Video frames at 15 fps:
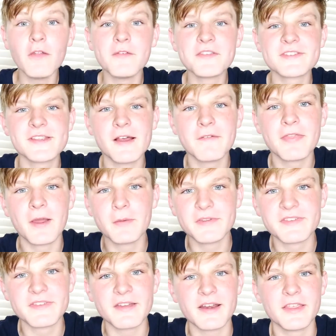the stuff that was
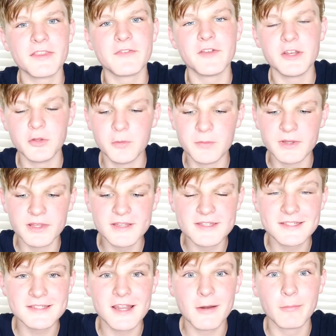inside of this video will be
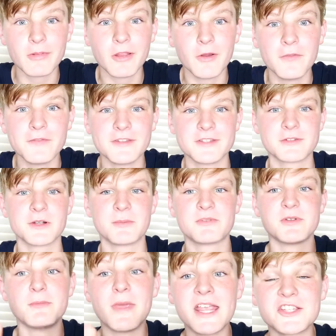listed down below in the
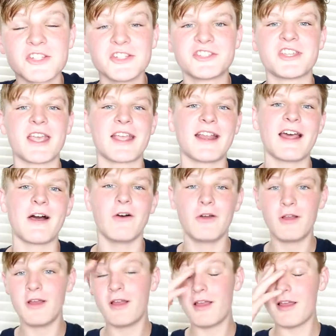description. Make sure to check it out.
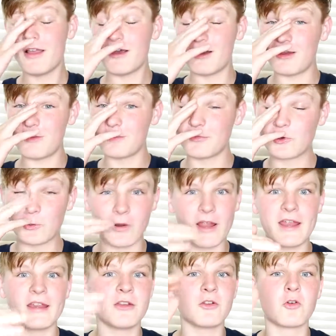
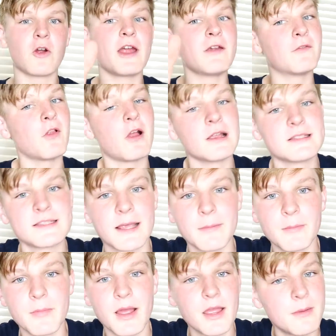Great, great vlogging setup
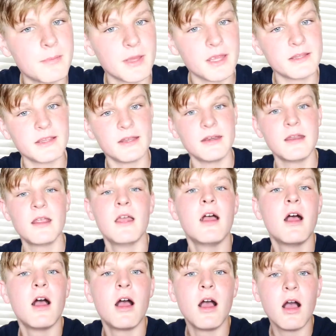in my opinion.
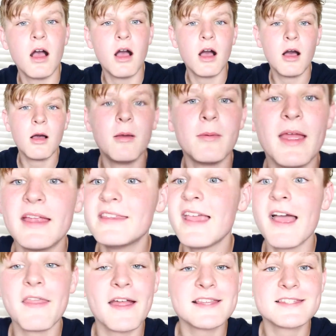And
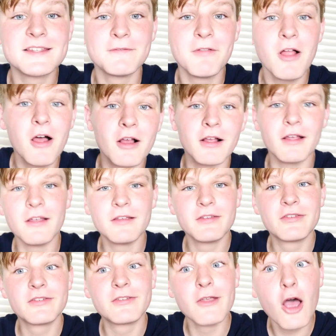yeah, that's the vlog.
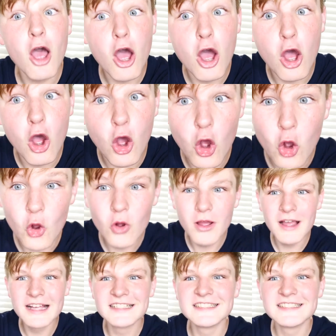So,